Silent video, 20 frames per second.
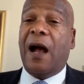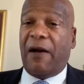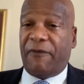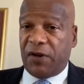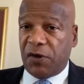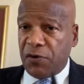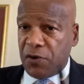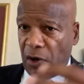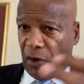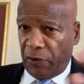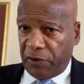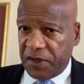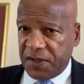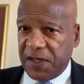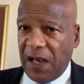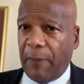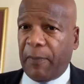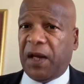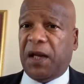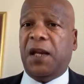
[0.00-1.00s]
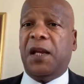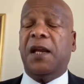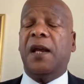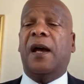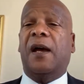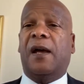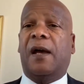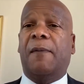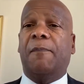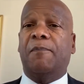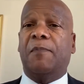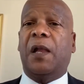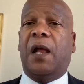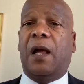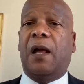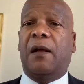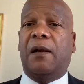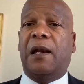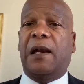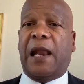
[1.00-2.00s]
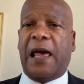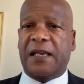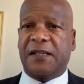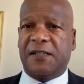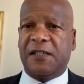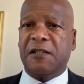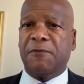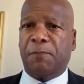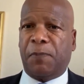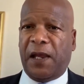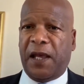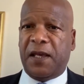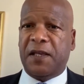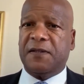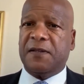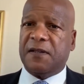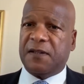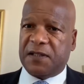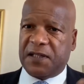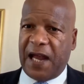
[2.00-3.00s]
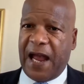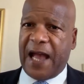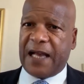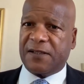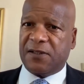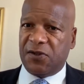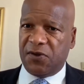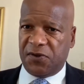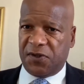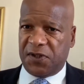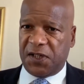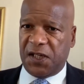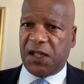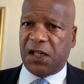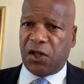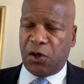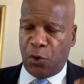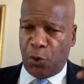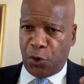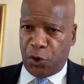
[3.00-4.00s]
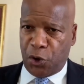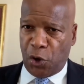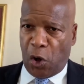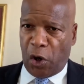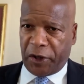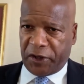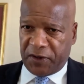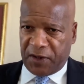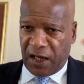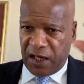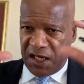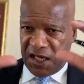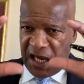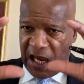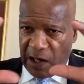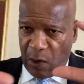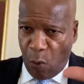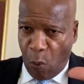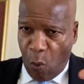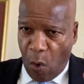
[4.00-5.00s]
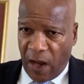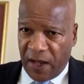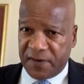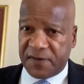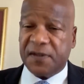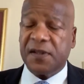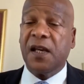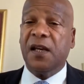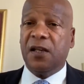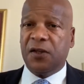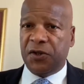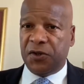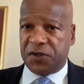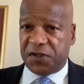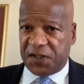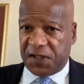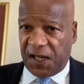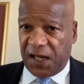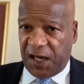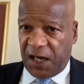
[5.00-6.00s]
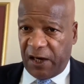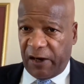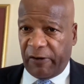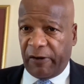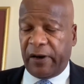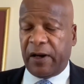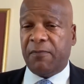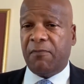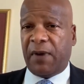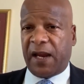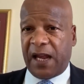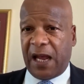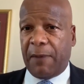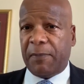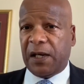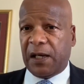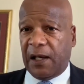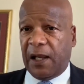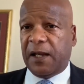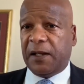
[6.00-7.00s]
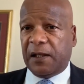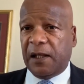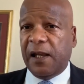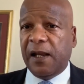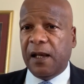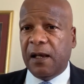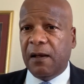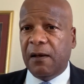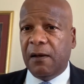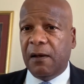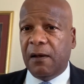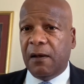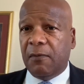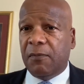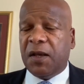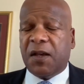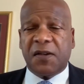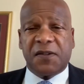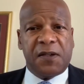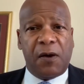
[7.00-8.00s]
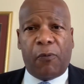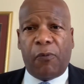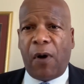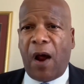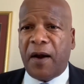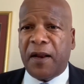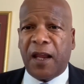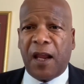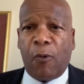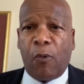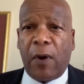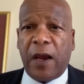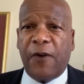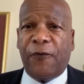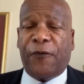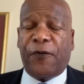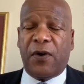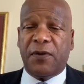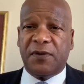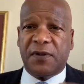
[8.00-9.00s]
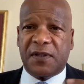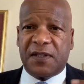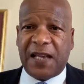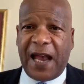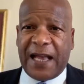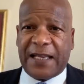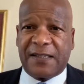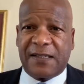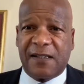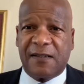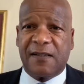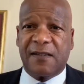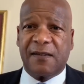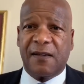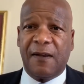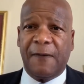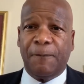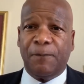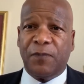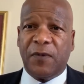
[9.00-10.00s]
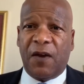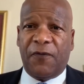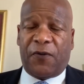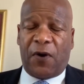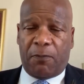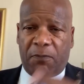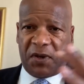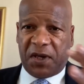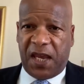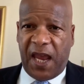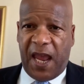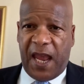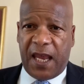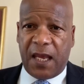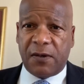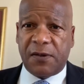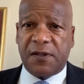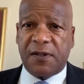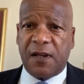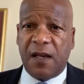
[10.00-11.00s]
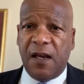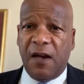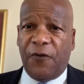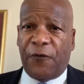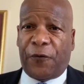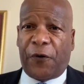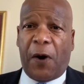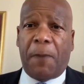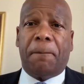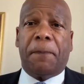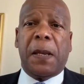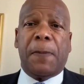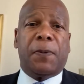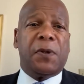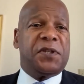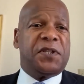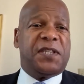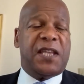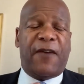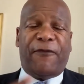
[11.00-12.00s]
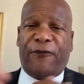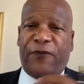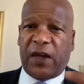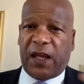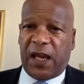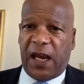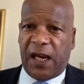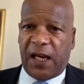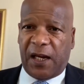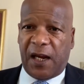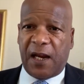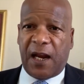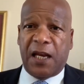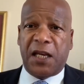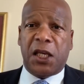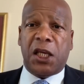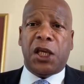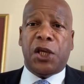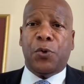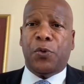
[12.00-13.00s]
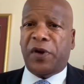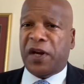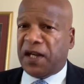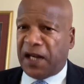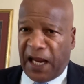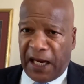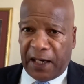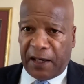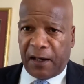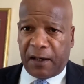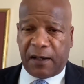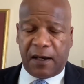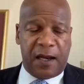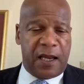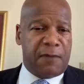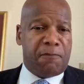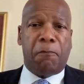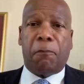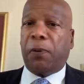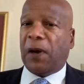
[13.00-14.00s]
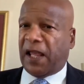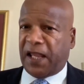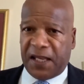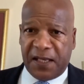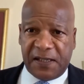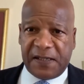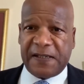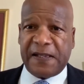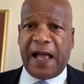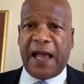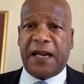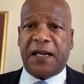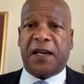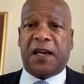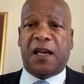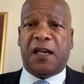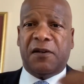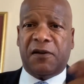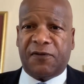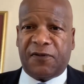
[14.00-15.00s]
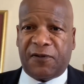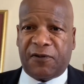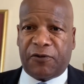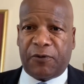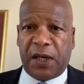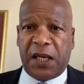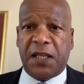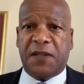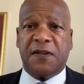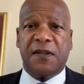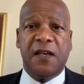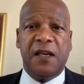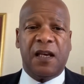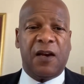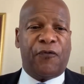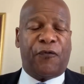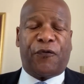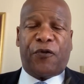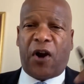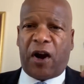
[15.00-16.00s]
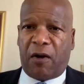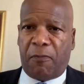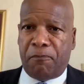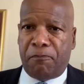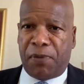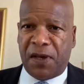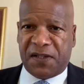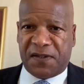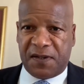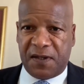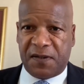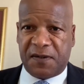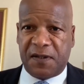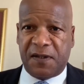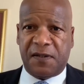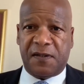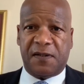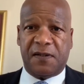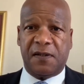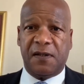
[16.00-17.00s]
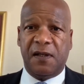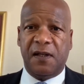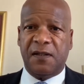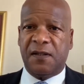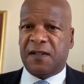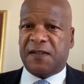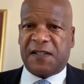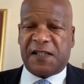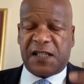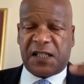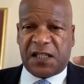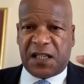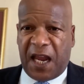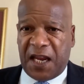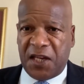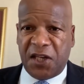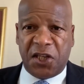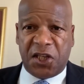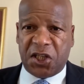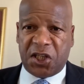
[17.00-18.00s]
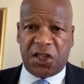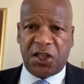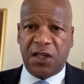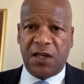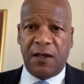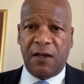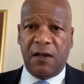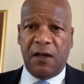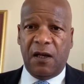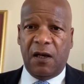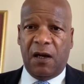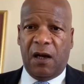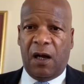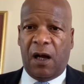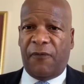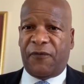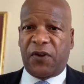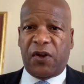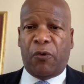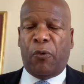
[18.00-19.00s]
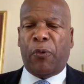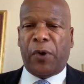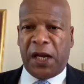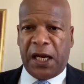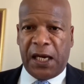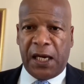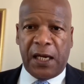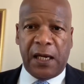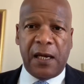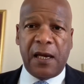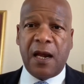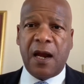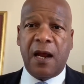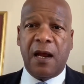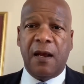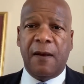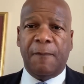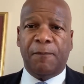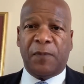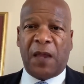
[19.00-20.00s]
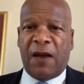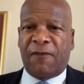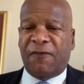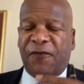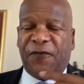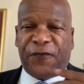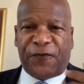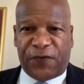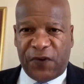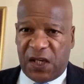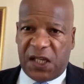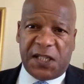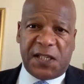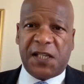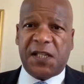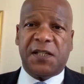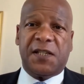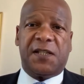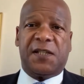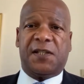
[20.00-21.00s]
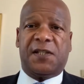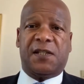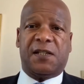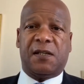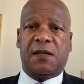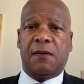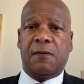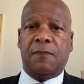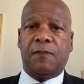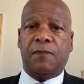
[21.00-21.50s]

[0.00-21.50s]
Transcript: Have you noticed how many license plates and tags you see in New York? The yellow ones you see here in Miami lately? Because they're running away from taxes, from chaos, from people defecating and urinating in plain sight in the street, in front of businesses. The stench of urine and feces